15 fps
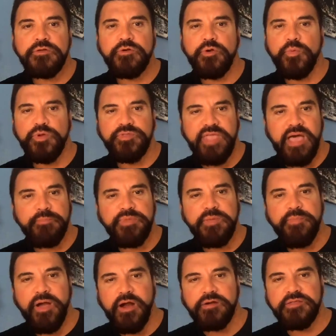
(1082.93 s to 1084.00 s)
or will not be
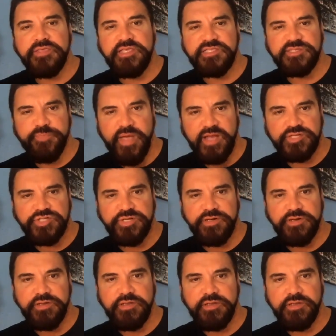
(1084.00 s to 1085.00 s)
part of the inspection.